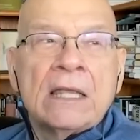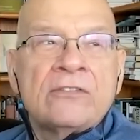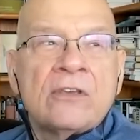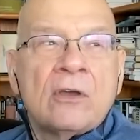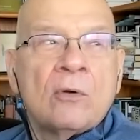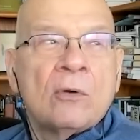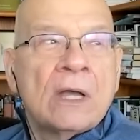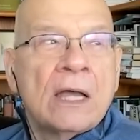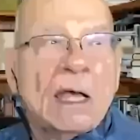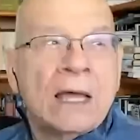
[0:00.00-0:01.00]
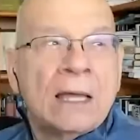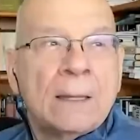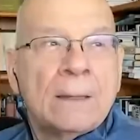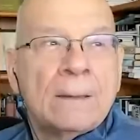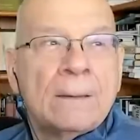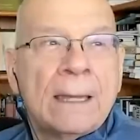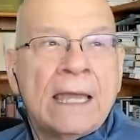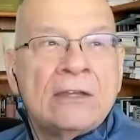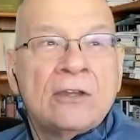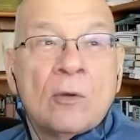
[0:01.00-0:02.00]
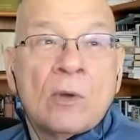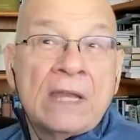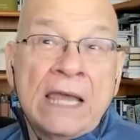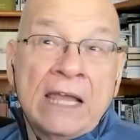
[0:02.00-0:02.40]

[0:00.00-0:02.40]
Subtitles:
So, and you know what?